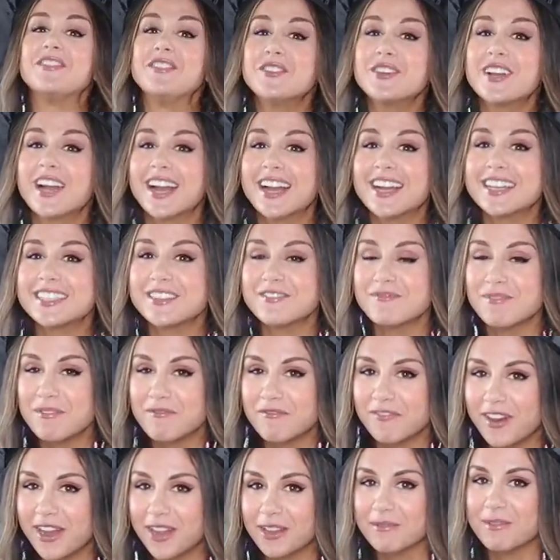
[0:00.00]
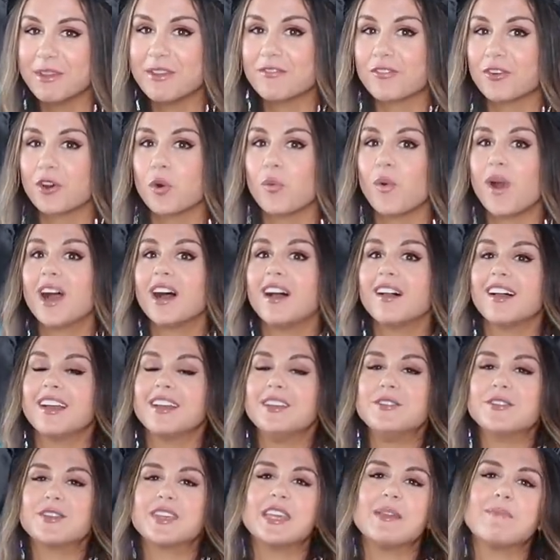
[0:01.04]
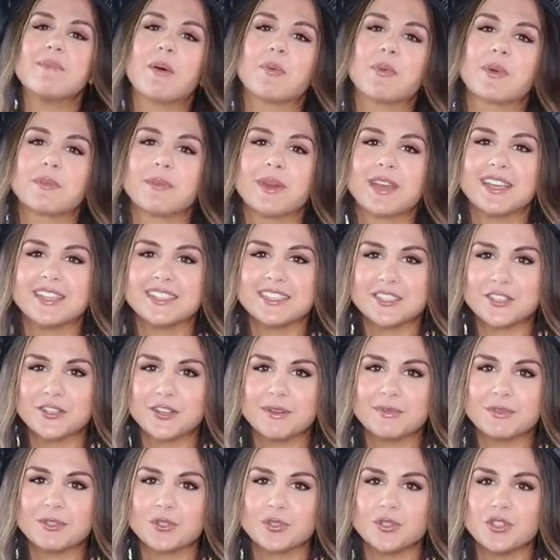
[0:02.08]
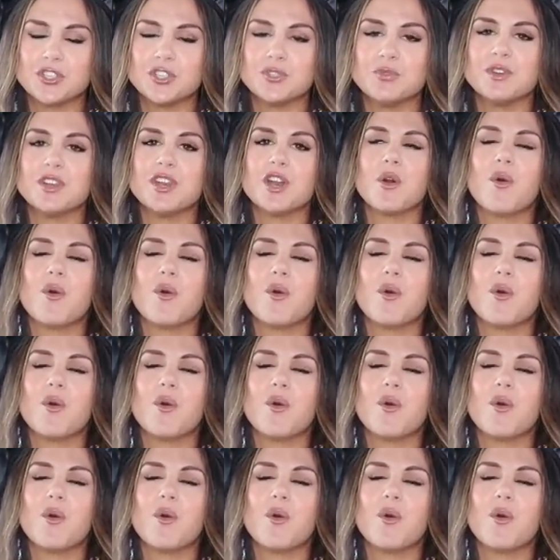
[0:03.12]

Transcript: If you guys have been following me for a while and you keep up with my Instagram stories, you would